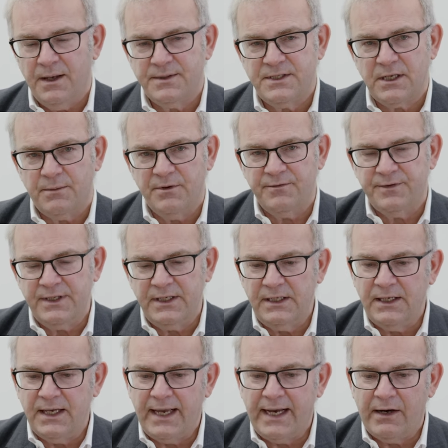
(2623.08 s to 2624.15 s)
some of
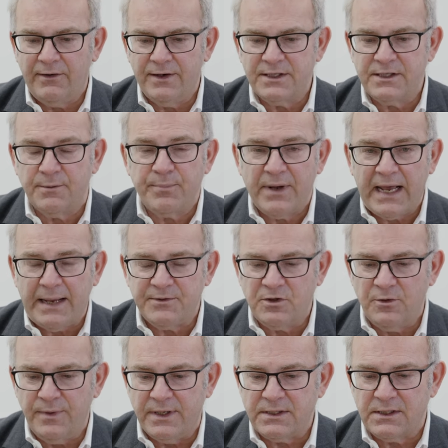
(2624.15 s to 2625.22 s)
the areas that perhaps
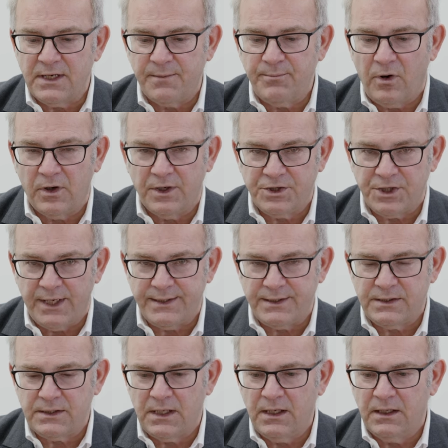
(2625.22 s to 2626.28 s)
you missed. And I
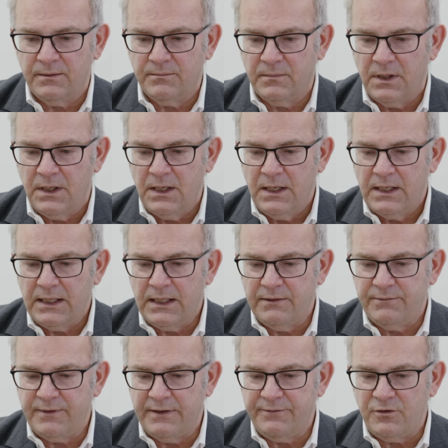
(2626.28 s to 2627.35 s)
apologize
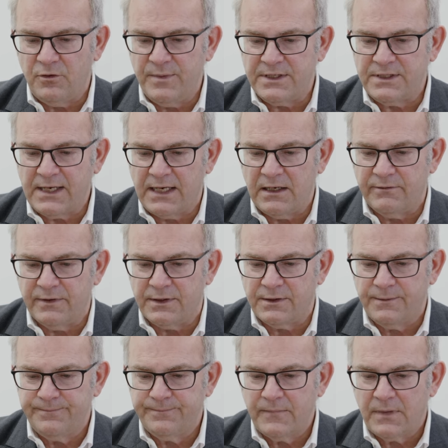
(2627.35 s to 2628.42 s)
if you missed any of it.